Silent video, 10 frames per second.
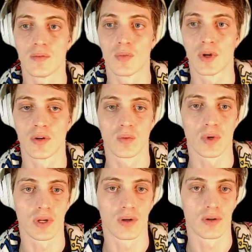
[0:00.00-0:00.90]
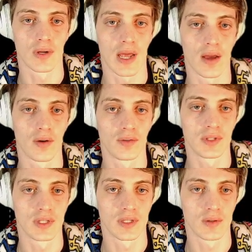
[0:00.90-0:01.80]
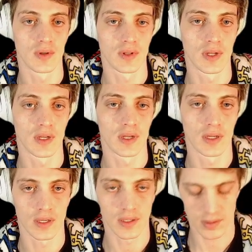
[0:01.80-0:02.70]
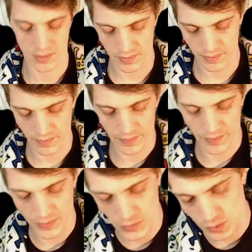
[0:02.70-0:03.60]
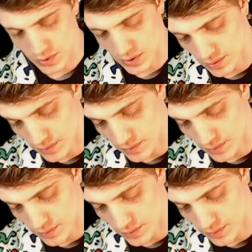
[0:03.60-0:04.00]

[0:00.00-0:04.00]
where we are now dealing with a, oops.